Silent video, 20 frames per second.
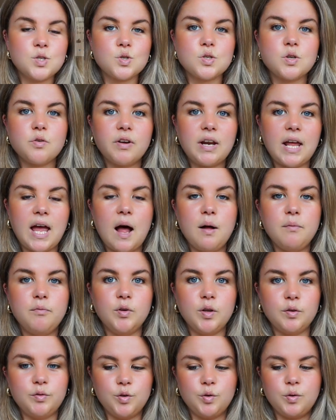also really
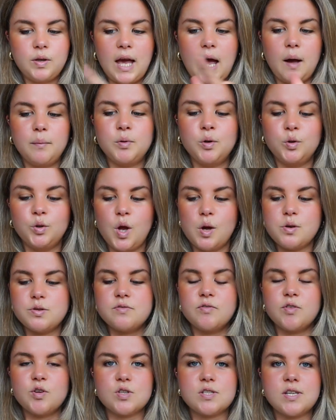helpful if you get up your
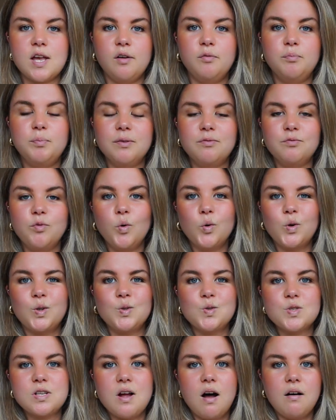notes for yourself before
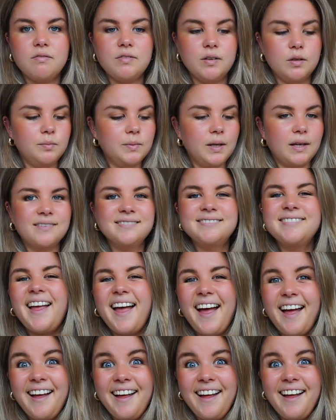you start filming.
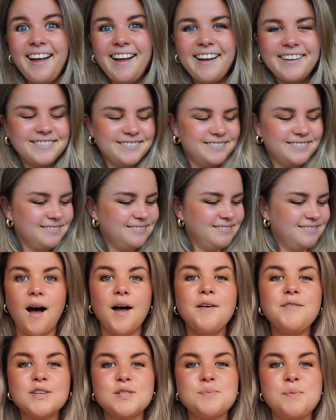
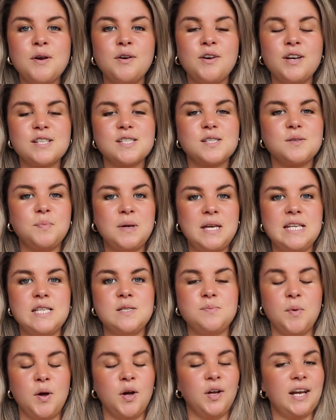I've experienced
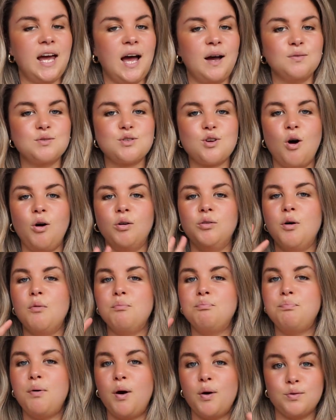piece burnout on
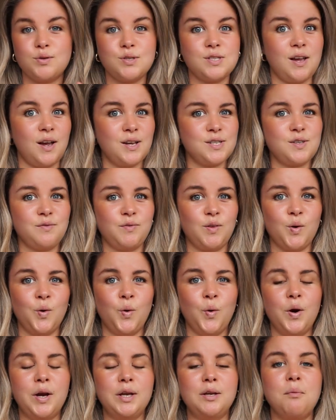both sides of the
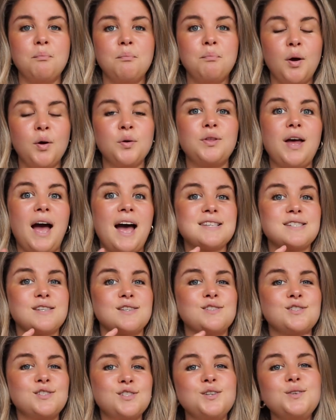coin, both as a
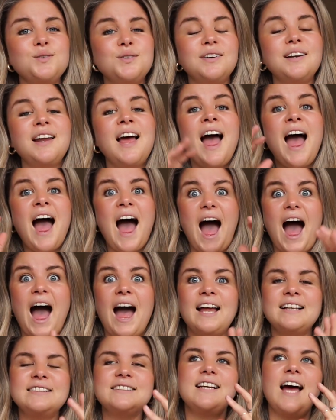student
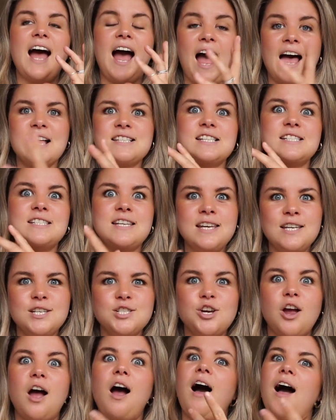and as a
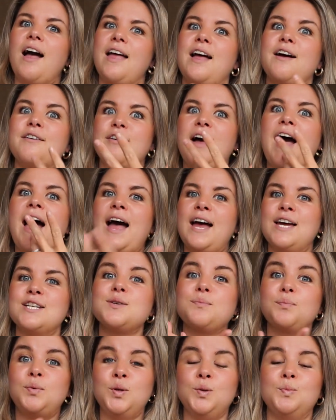teacher. I have
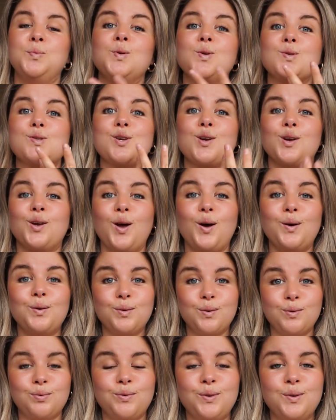had pupils go
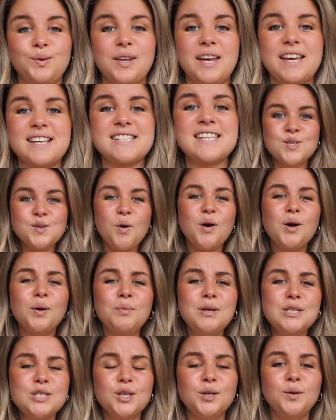through this. So what can
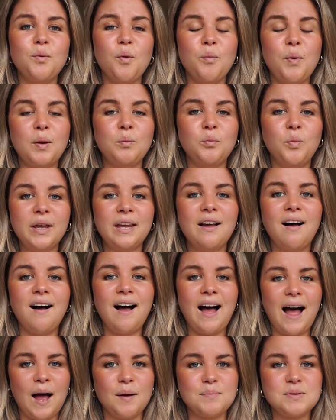we do when we are
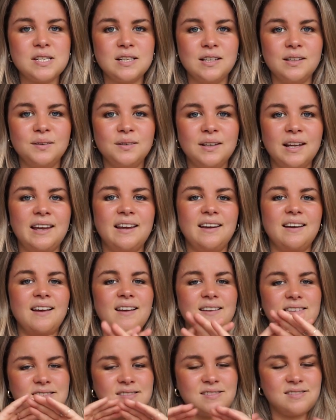absolutely
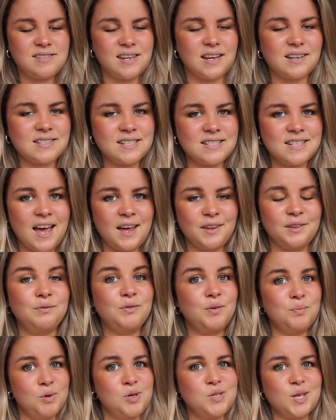sick to death
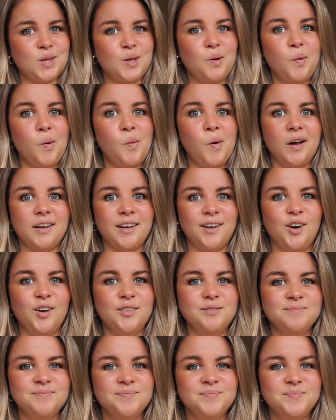of the music that we're working
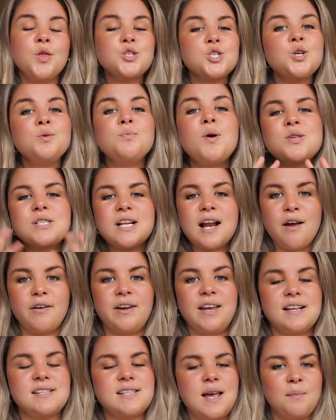on? The two most
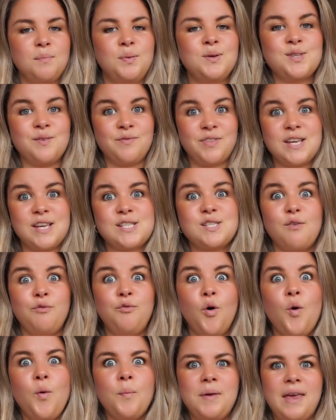glaring examples of this
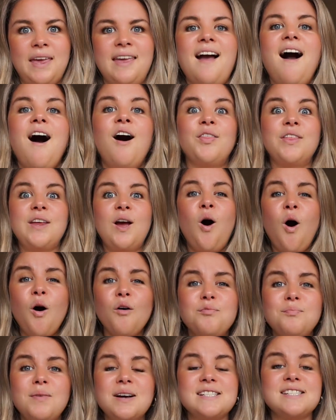for me are the
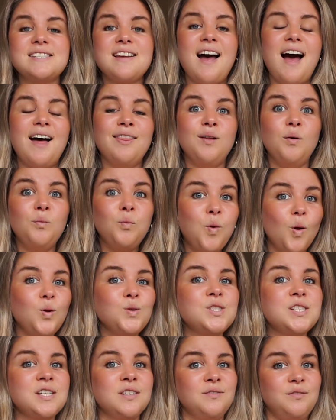Hofmeister and the
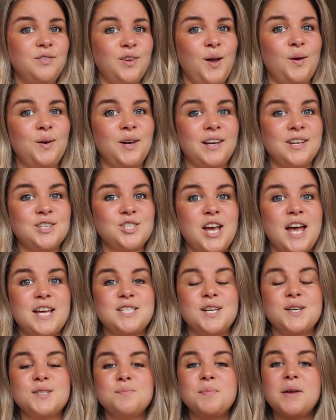Walton viola
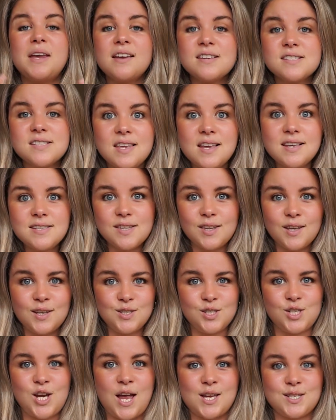concertos, because these are the
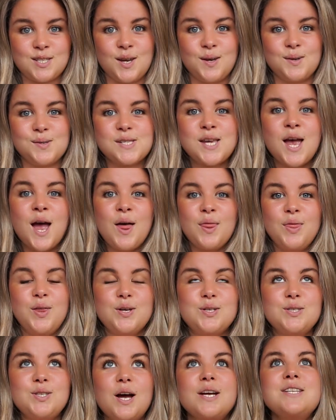concertos
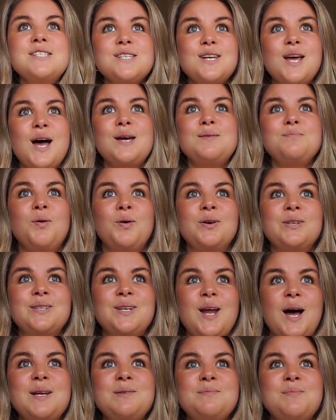that
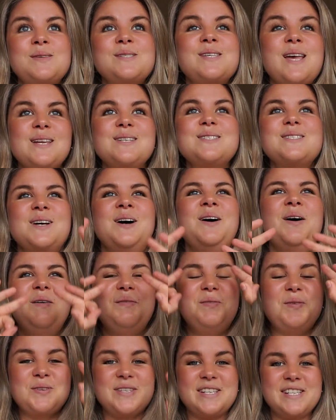99.9%
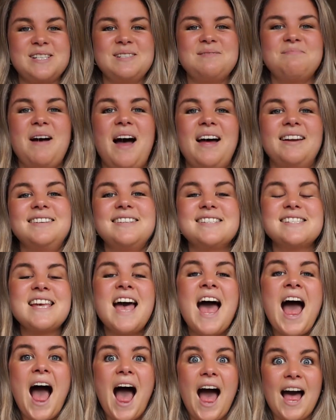of audition panels
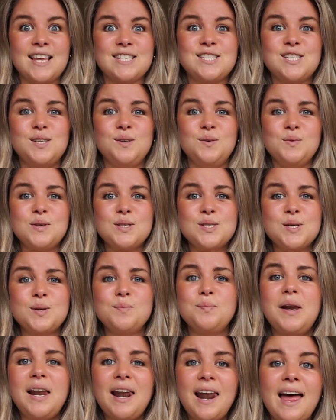ask you to
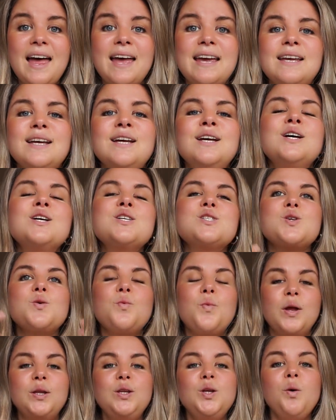play. So
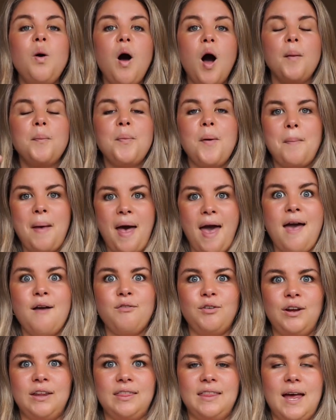when you are
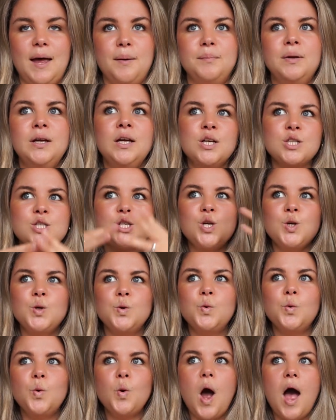preparing them
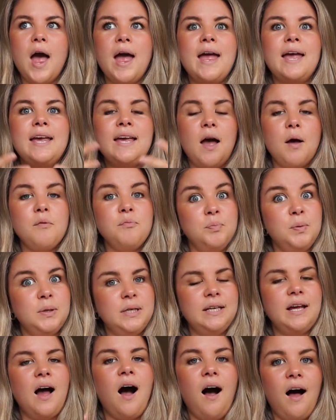to a
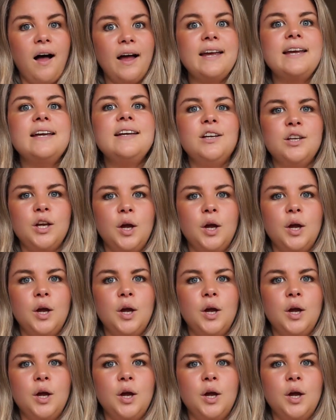pretty high,